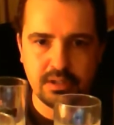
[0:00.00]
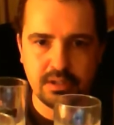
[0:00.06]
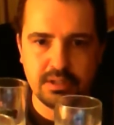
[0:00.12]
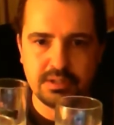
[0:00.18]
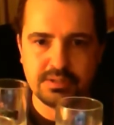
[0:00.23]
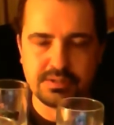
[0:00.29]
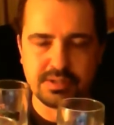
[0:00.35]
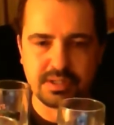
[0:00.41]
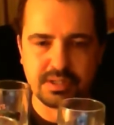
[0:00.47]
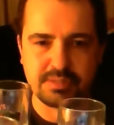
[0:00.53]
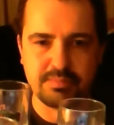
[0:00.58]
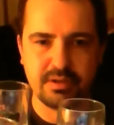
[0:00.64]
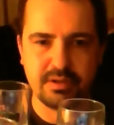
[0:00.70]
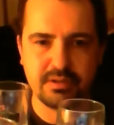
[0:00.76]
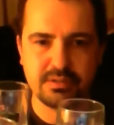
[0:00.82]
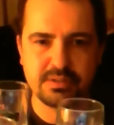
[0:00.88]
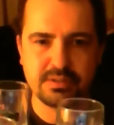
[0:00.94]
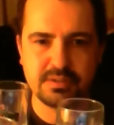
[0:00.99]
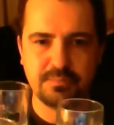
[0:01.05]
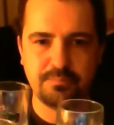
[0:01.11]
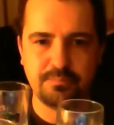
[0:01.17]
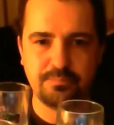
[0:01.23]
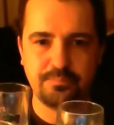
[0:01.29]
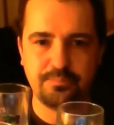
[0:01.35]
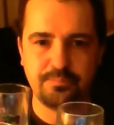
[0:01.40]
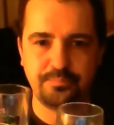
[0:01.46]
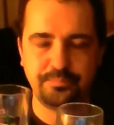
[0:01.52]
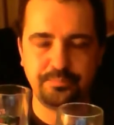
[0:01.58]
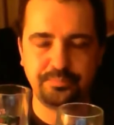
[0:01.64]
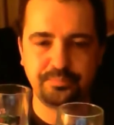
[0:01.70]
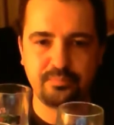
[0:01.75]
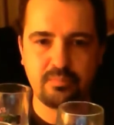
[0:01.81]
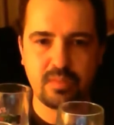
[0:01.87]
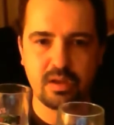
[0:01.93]
Six beers,
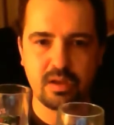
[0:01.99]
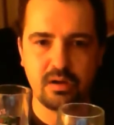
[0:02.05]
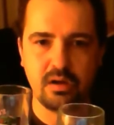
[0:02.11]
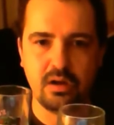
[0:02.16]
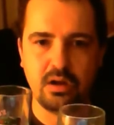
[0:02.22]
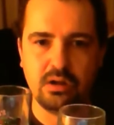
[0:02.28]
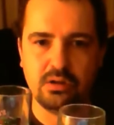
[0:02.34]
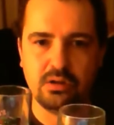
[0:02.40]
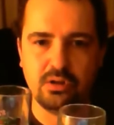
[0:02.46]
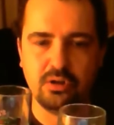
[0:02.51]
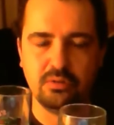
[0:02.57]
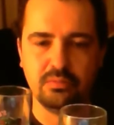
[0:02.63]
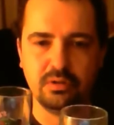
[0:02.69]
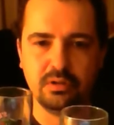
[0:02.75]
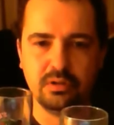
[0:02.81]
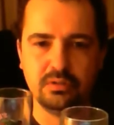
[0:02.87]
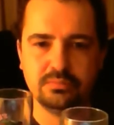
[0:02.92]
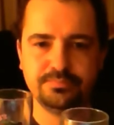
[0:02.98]
all homebrew.